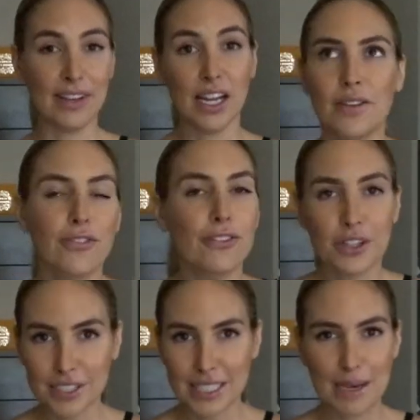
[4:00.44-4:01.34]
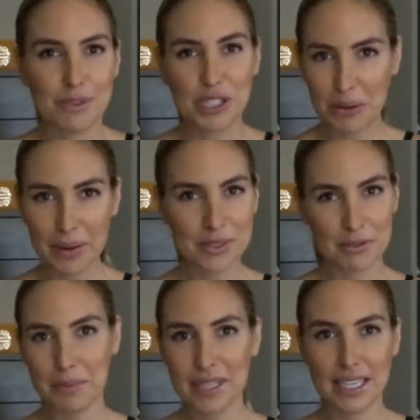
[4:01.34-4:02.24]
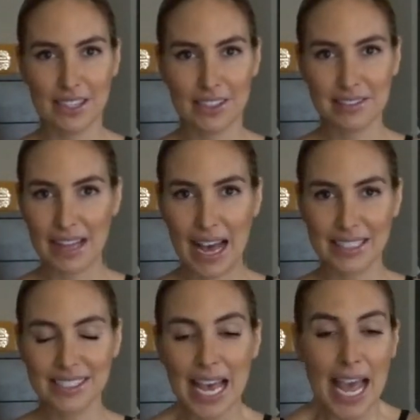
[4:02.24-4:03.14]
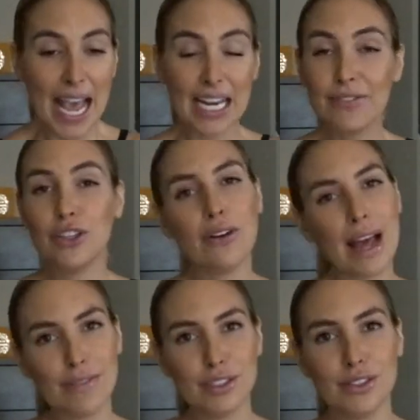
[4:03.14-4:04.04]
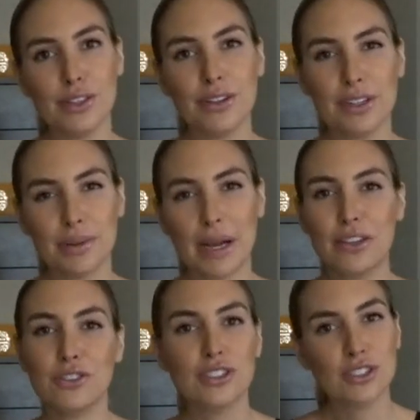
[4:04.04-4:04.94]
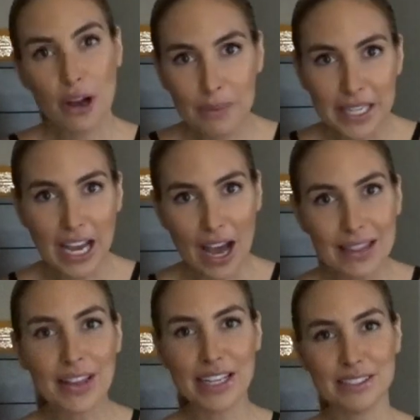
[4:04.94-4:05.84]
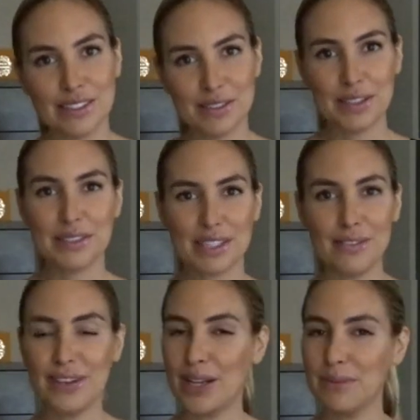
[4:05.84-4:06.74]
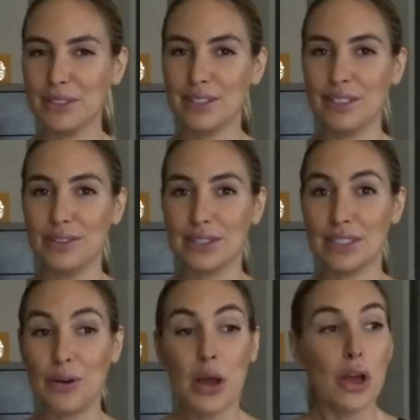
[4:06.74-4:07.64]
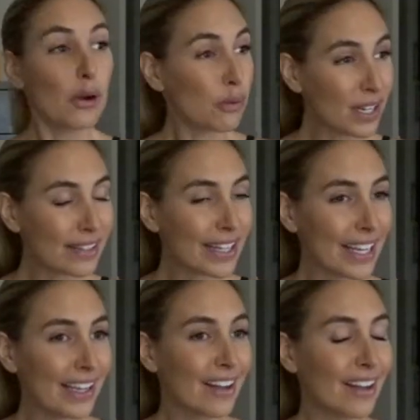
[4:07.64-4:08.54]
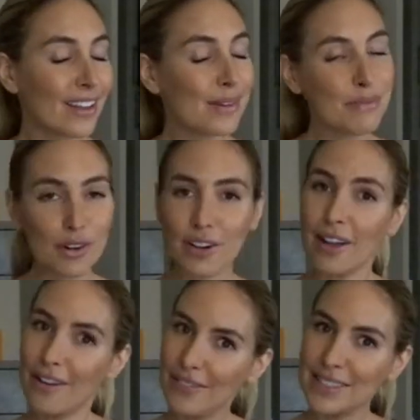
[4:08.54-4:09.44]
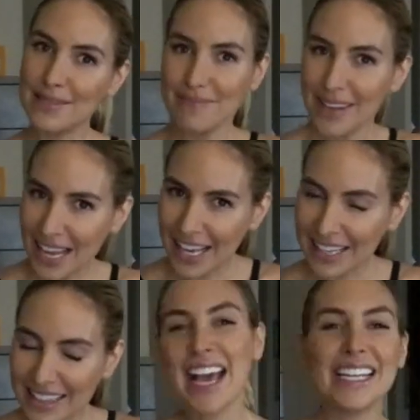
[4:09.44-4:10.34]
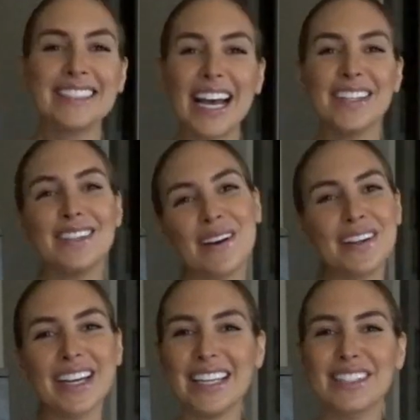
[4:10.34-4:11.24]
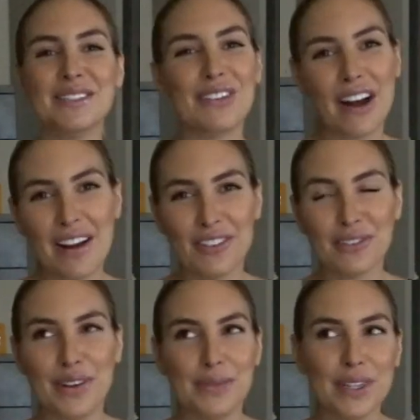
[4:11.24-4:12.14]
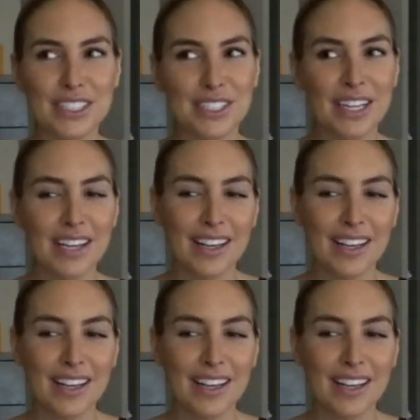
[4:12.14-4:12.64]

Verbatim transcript: of it. The first step, show up to a beginner class. And if you don't have a studio nearby, there's so many online studios available to you. So really, the moral of this myth is that yoga is for everyone, which